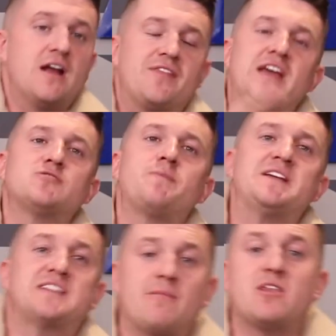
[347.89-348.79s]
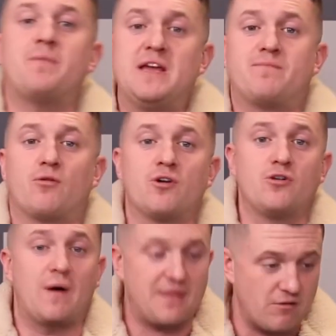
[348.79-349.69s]
These would be some of the people
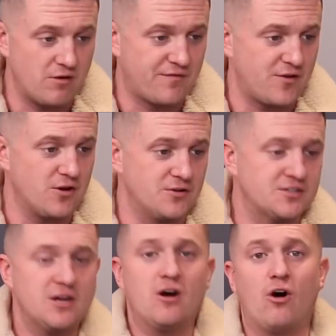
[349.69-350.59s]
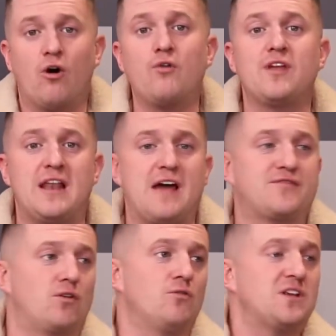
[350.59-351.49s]
who, when they were refused, all the
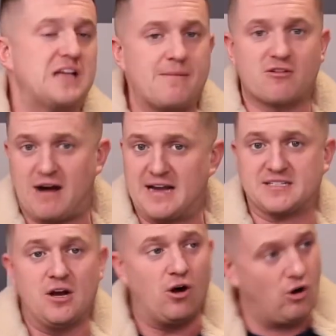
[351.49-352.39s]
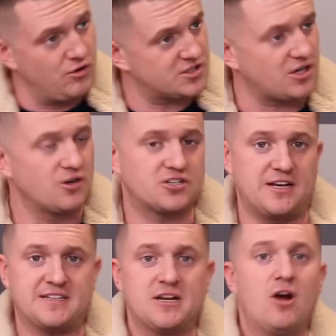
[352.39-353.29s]
left, all the Democrats, all the
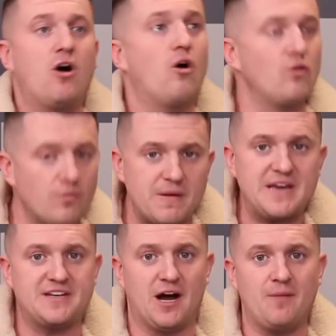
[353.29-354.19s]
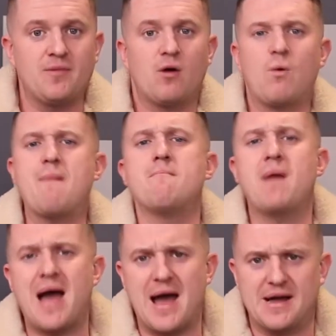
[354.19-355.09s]
socialists, all the media went
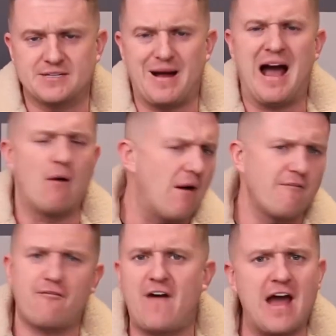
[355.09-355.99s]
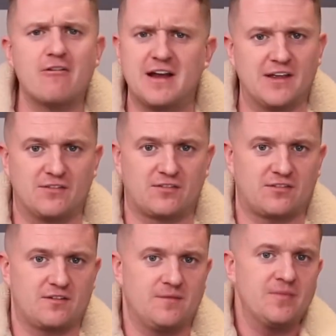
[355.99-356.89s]
mad about how unfair it is.